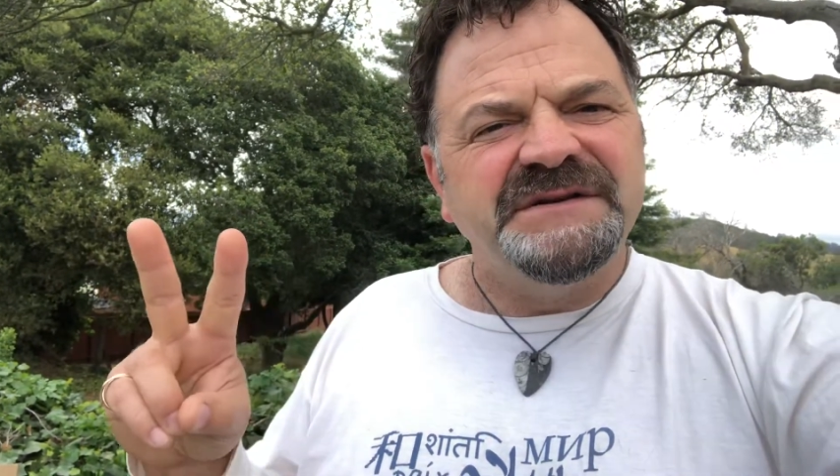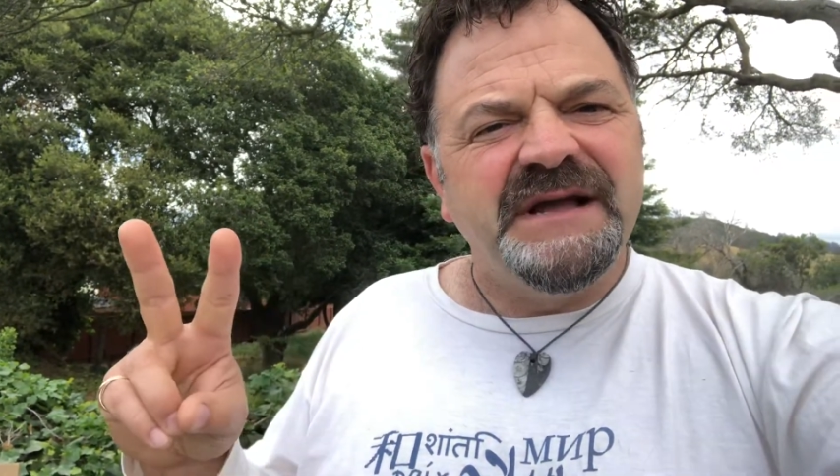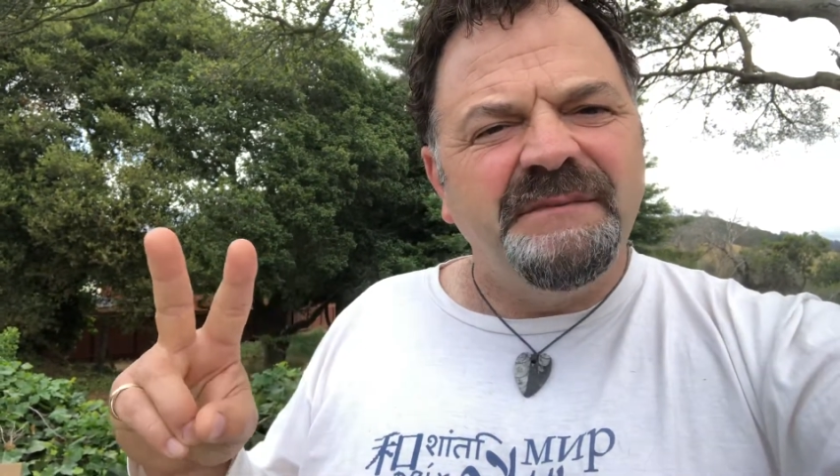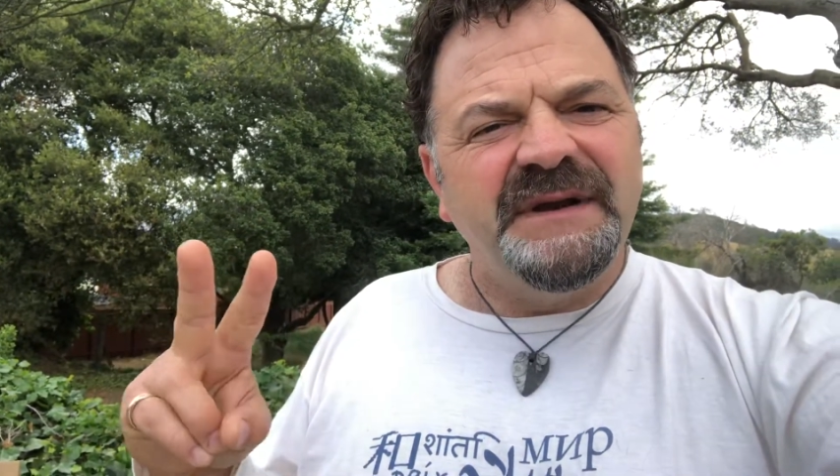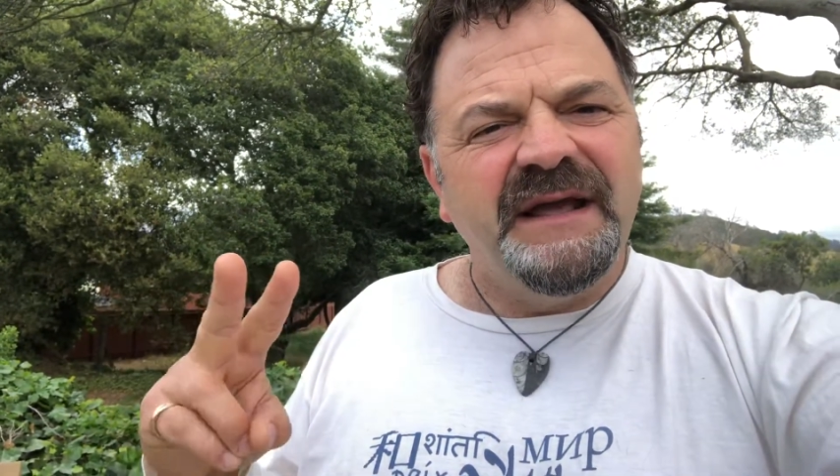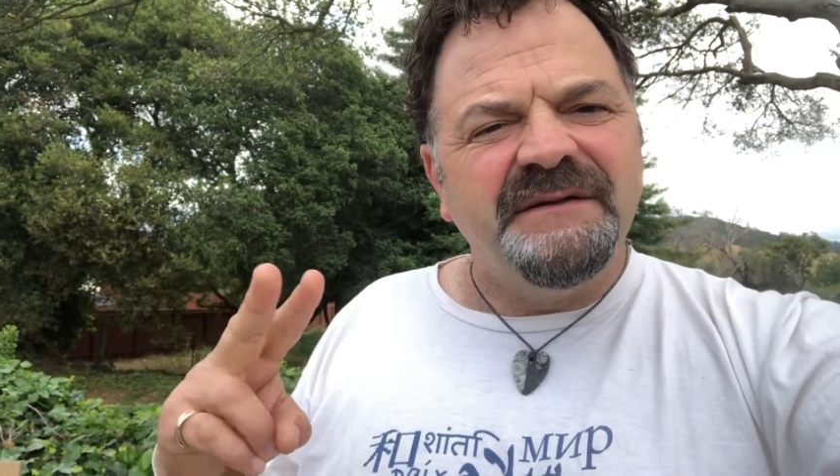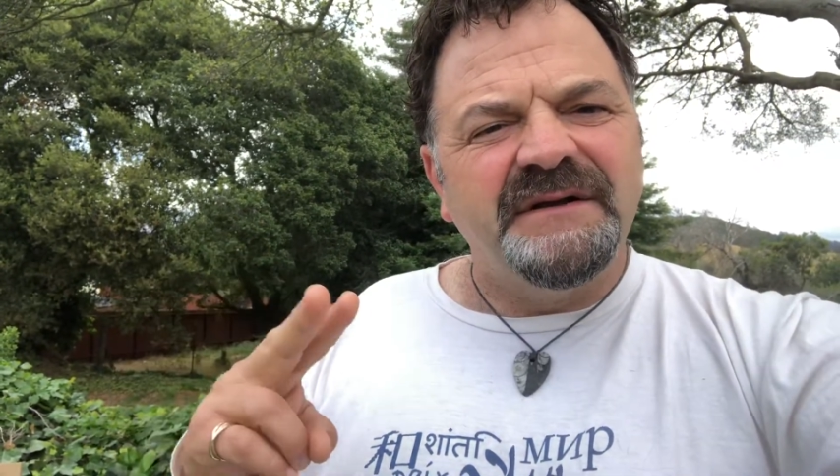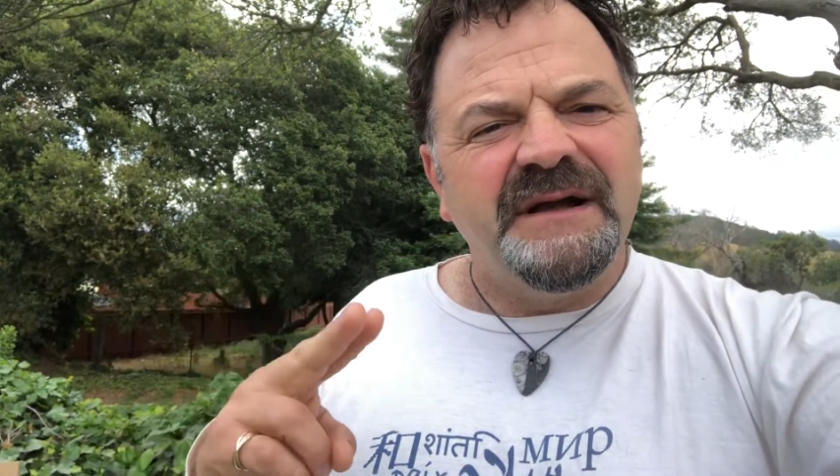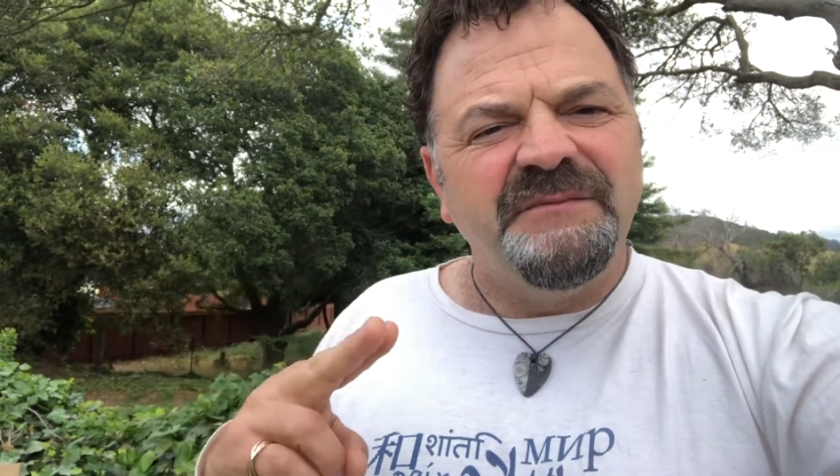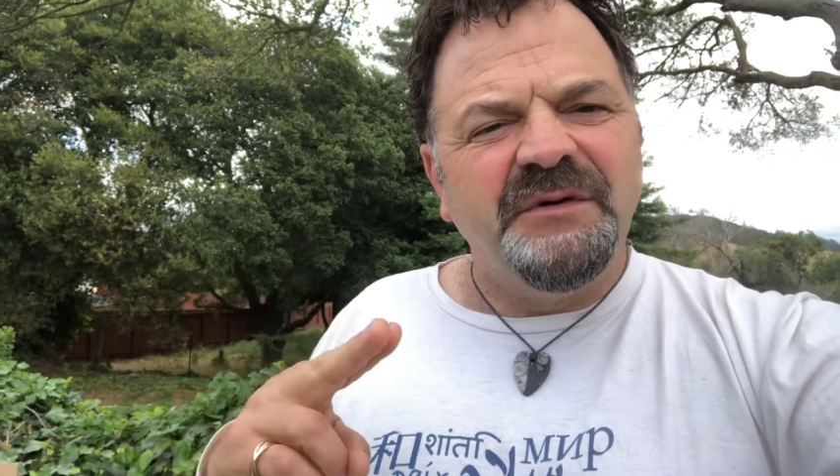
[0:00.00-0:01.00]
come together
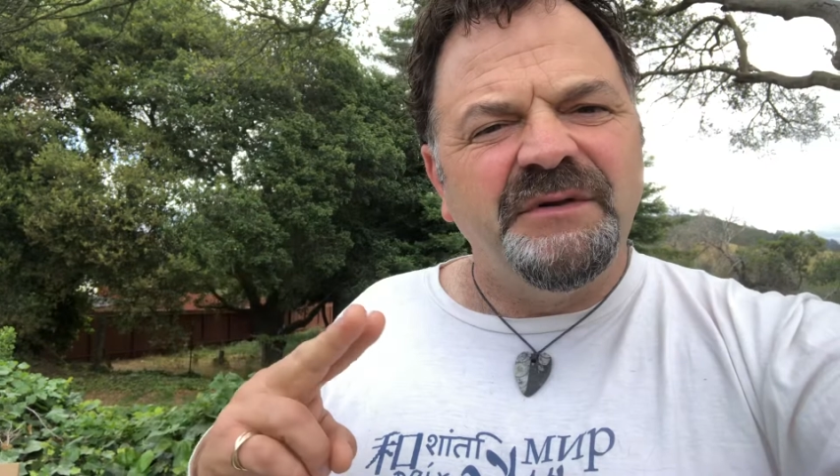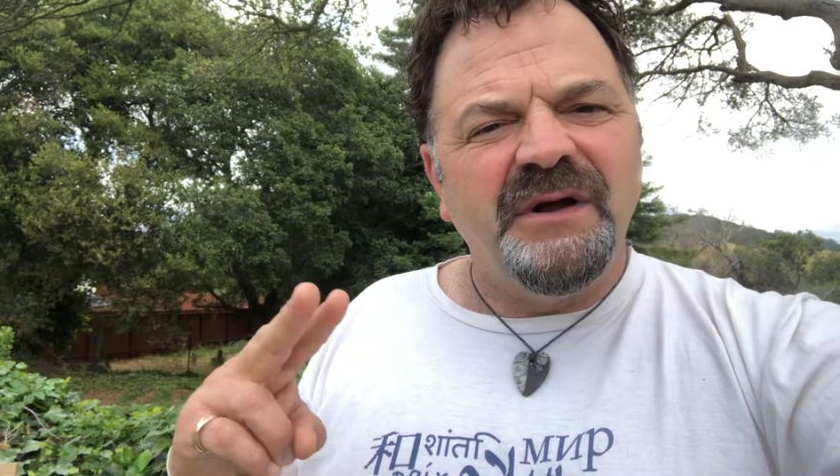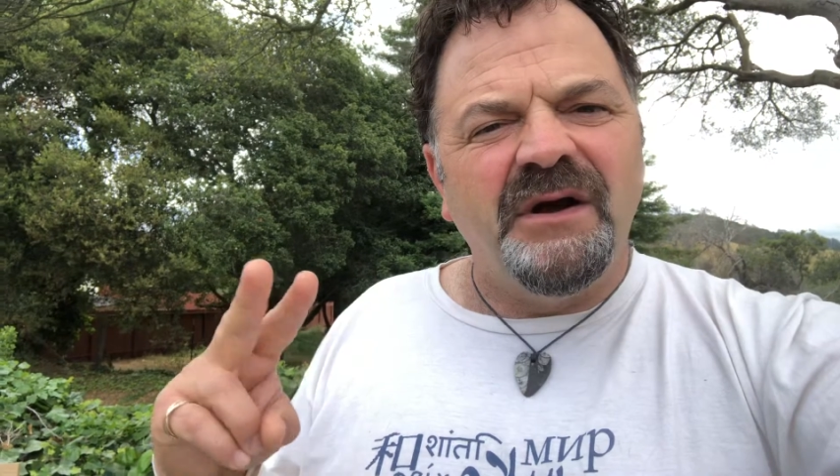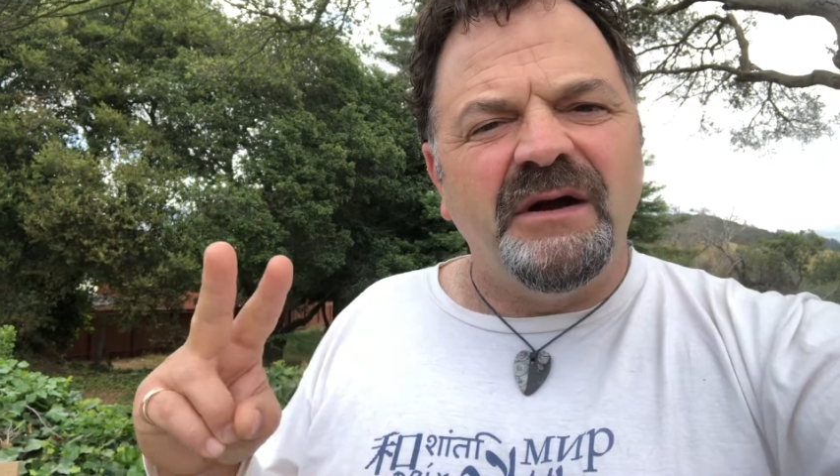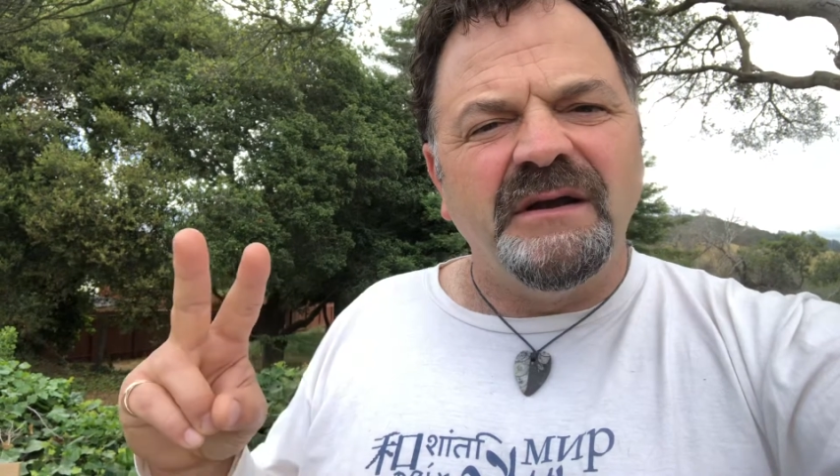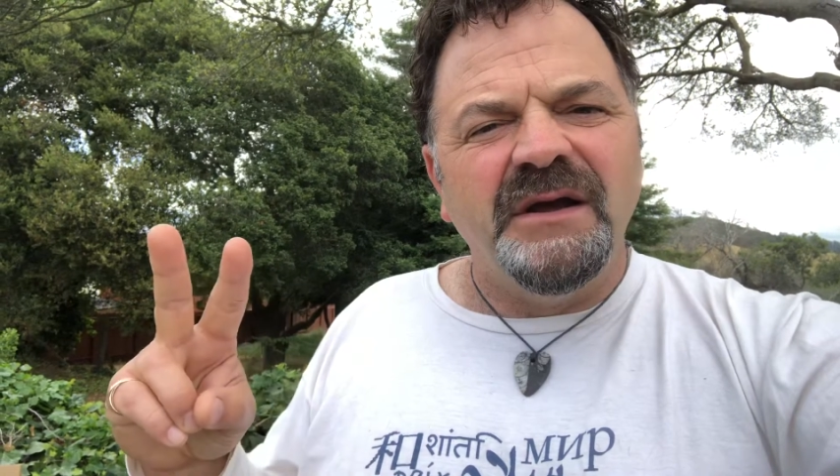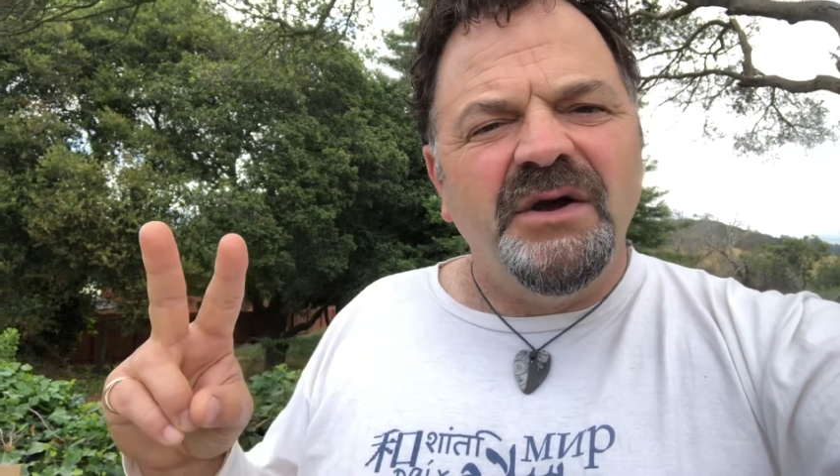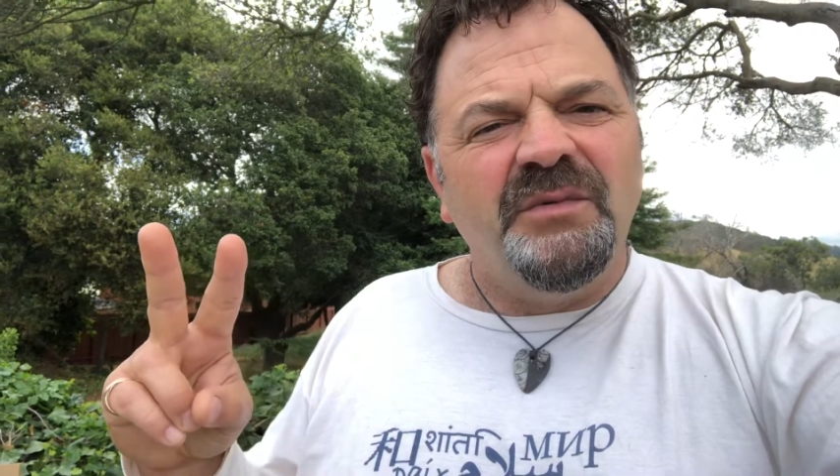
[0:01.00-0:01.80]
and come toward the heart.